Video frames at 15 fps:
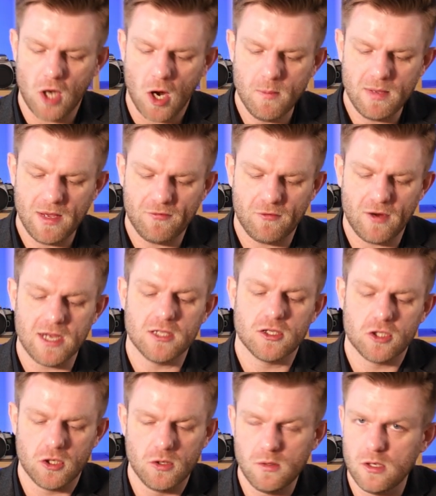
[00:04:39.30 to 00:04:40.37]
Don't be afraid
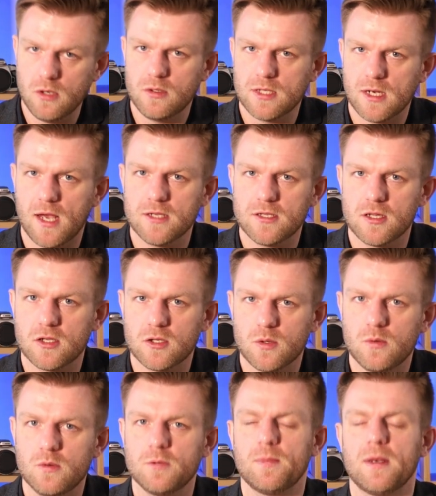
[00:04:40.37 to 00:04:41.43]
to utilize other
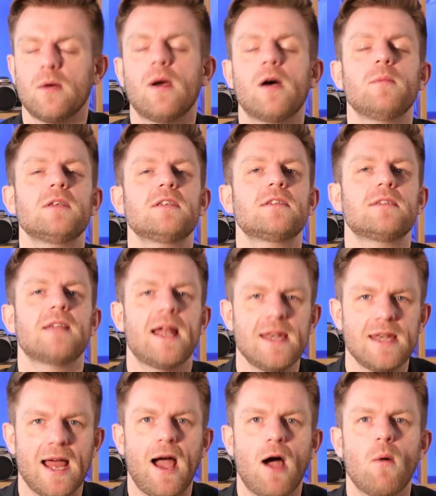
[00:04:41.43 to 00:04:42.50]
tools, but it will help you
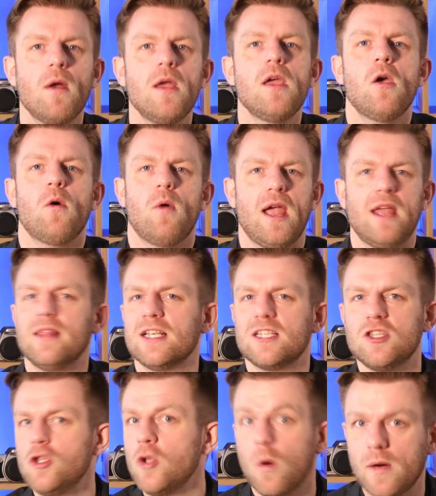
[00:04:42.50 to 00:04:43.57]
stand out in
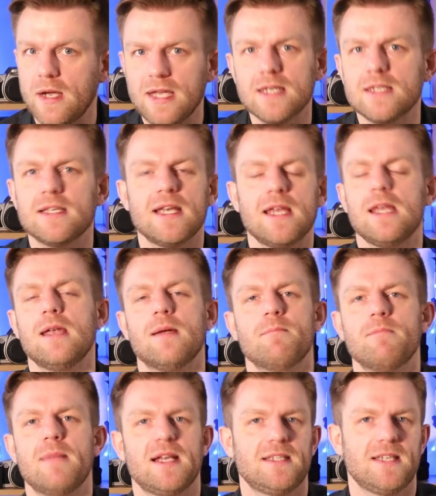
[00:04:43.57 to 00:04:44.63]
this noisy,
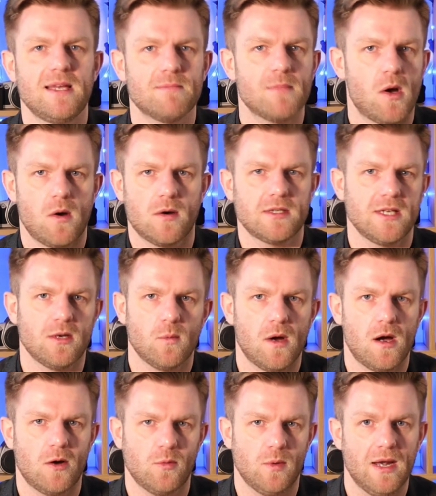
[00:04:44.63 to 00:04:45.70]
messy marketing
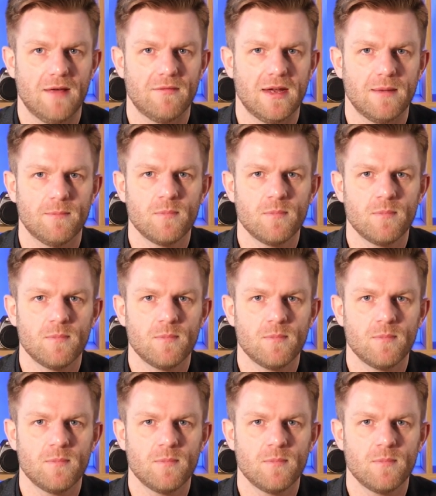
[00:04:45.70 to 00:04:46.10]
world we live